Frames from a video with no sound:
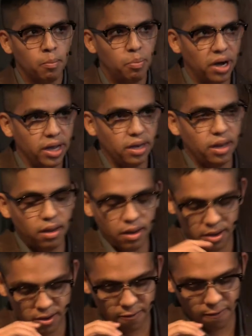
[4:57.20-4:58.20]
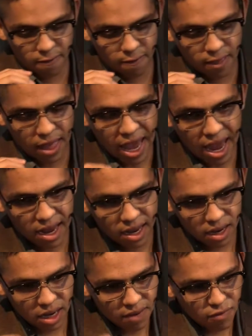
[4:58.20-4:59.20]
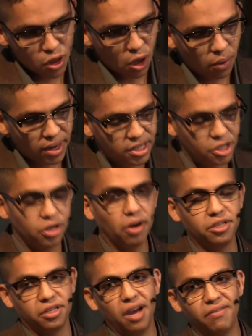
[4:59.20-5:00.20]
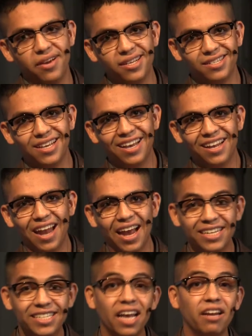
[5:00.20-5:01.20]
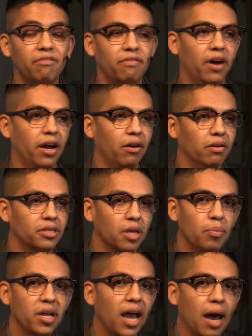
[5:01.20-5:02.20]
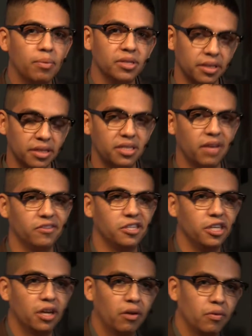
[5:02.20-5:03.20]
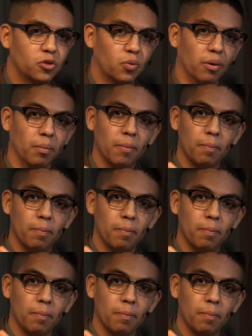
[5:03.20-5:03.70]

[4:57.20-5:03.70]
But even though it starts off as an identifier, something happens in the 1700s where